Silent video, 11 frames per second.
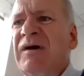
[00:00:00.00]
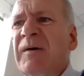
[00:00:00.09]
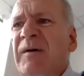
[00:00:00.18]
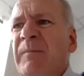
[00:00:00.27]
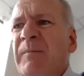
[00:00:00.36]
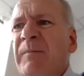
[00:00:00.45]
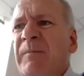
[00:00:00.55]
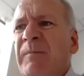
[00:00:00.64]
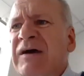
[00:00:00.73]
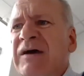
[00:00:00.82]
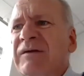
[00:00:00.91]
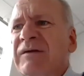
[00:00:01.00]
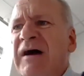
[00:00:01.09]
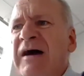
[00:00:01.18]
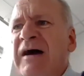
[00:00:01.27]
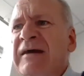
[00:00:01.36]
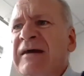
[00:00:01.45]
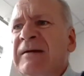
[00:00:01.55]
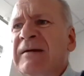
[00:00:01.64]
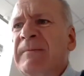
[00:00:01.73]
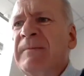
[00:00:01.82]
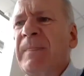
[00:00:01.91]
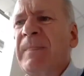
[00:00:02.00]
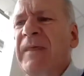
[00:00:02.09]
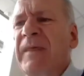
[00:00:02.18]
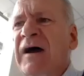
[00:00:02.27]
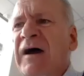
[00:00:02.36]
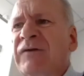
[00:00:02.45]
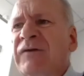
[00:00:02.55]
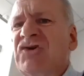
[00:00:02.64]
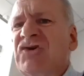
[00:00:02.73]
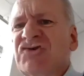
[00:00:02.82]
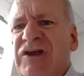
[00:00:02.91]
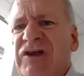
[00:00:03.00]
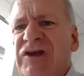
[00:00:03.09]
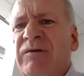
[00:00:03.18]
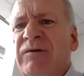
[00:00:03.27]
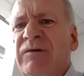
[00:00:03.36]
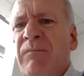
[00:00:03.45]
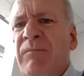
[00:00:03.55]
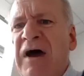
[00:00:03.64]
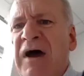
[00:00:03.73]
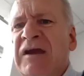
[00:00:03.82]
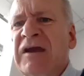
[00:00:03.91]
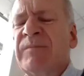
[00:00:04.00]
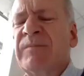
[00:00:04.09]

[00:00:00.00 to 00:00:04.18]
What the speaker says: market a New Zealand-made memorial stone.